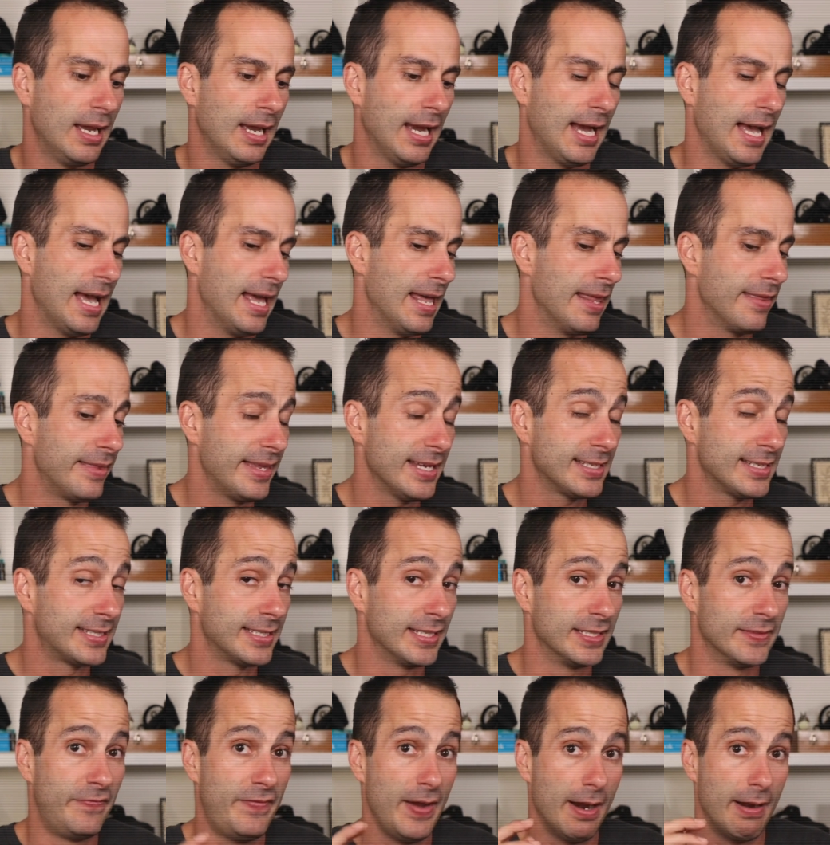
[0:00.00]
This
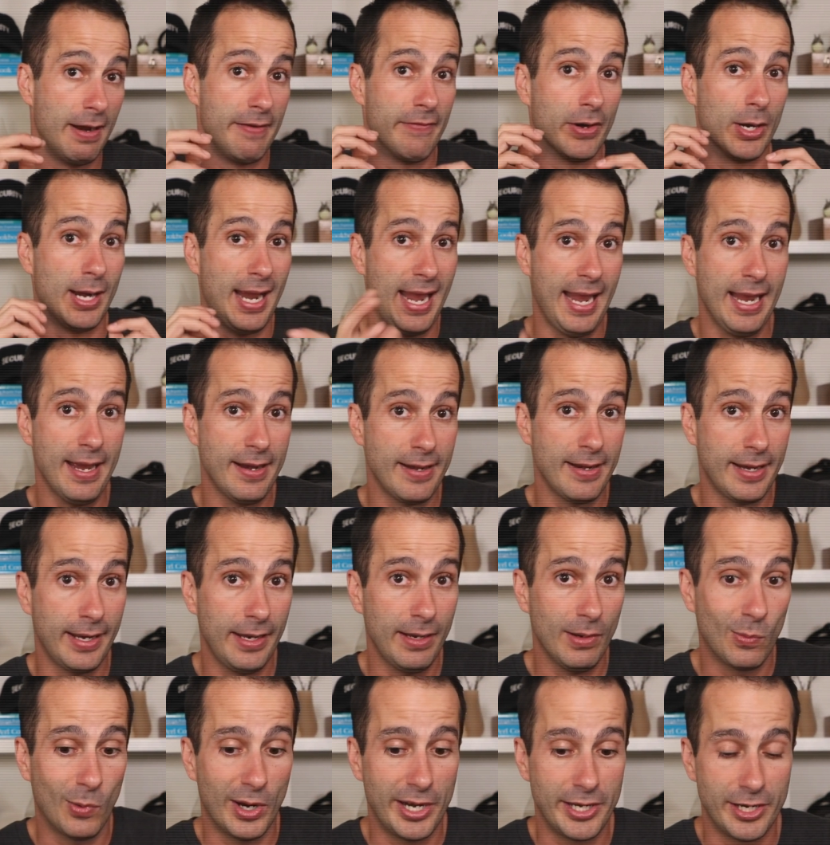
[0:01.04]
is very, very handy
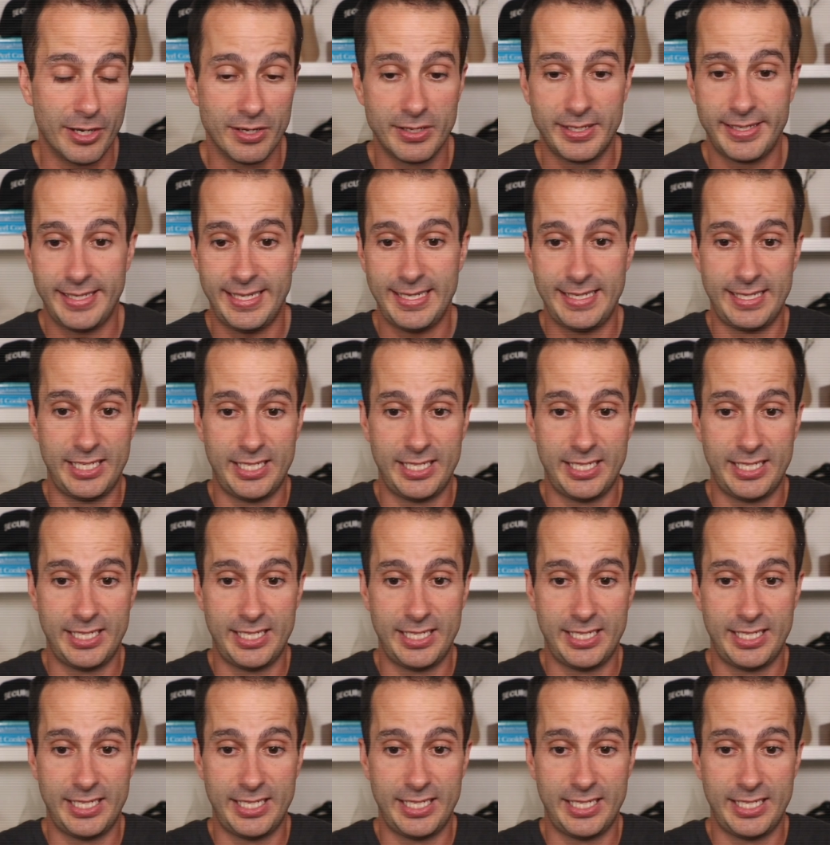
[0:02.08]
when you're